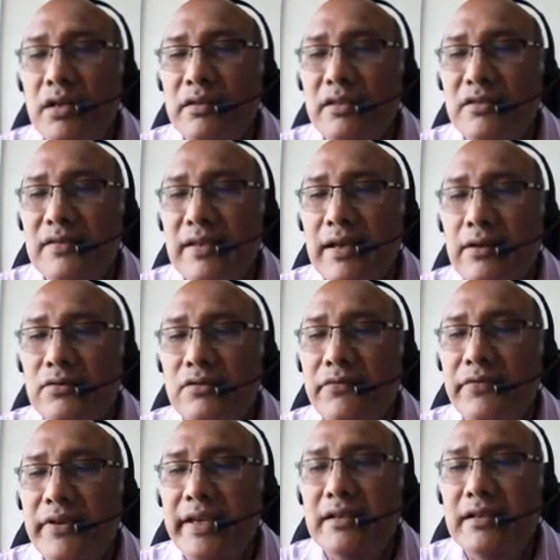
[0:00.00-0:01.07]
The Sounds of
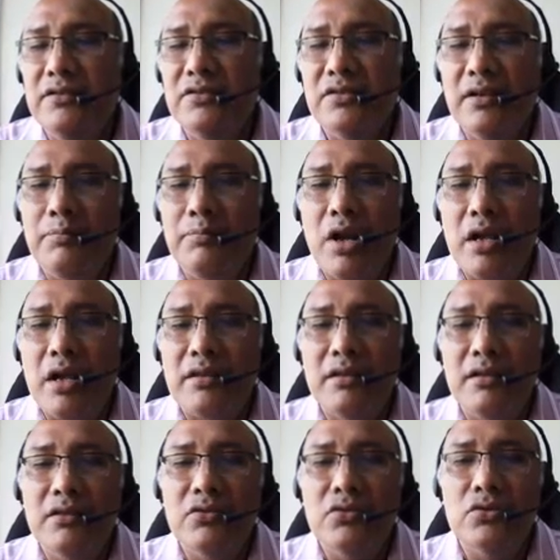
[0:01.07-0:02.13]
English, a
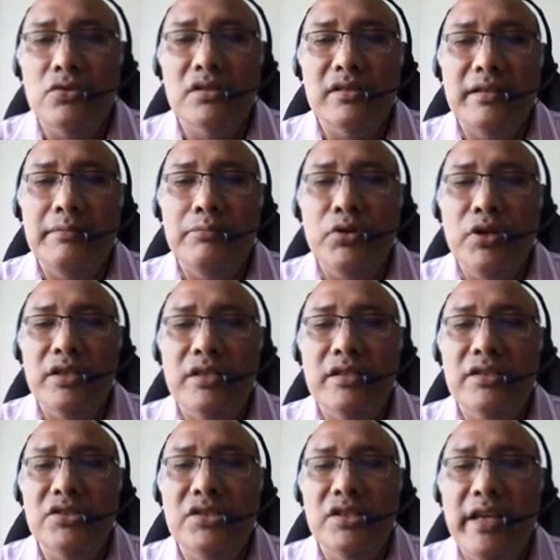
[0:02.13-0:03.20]
practical course in
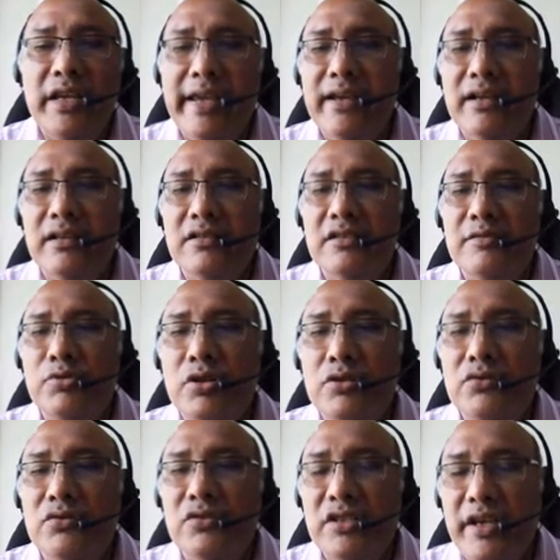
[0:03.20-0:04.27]
British English
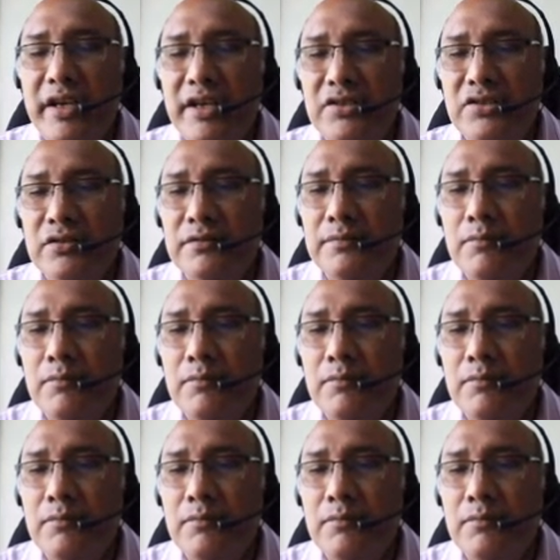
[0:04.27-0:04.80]
pronunciation.